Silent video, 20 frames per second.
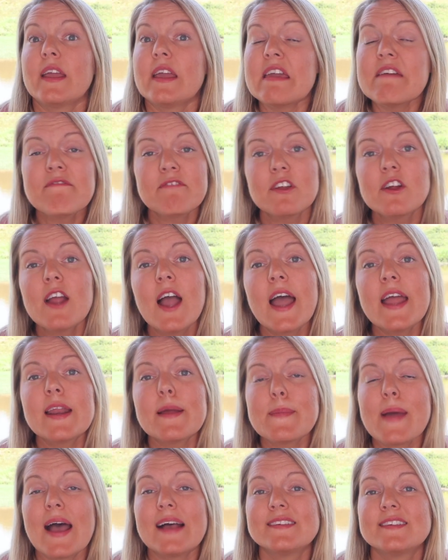if your
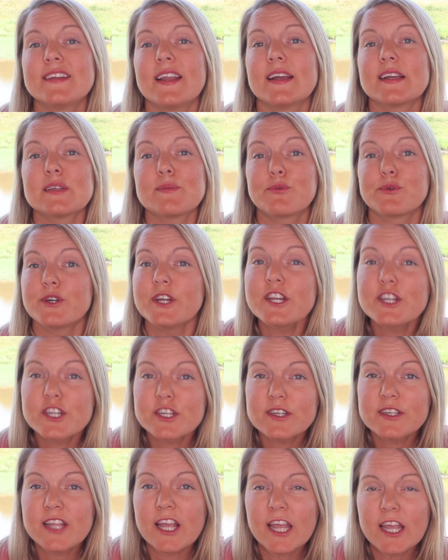item has an
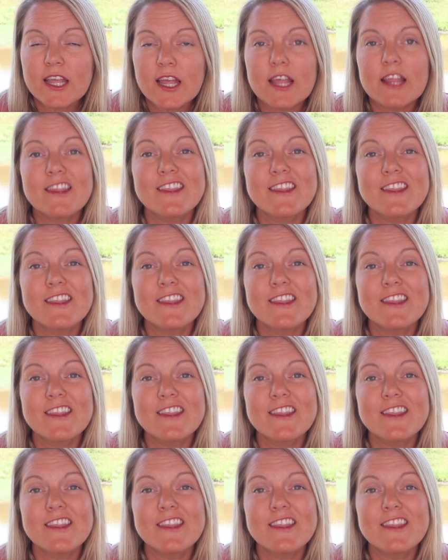expiration date,